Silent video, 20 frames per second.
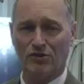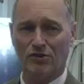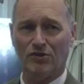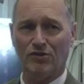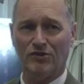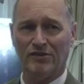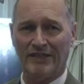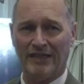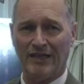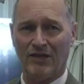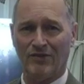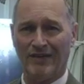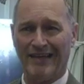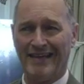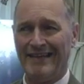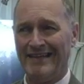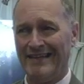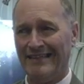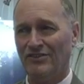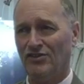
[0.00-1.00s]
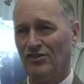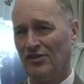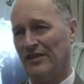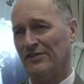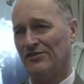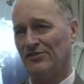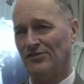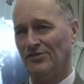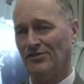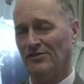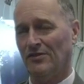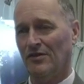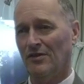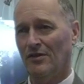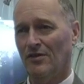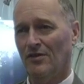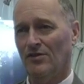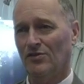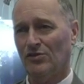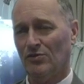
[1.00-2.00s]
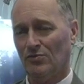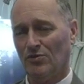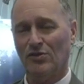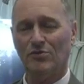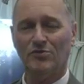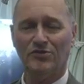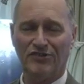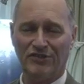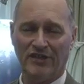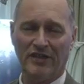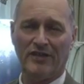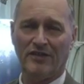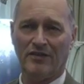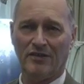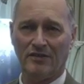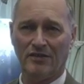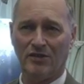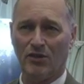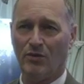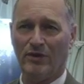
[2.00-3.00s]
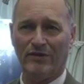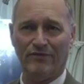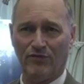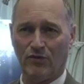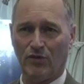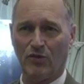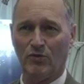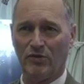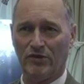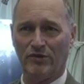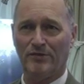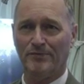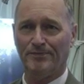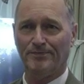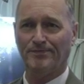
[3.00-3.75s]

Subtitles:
turn down any chance to work with Sarah going forward.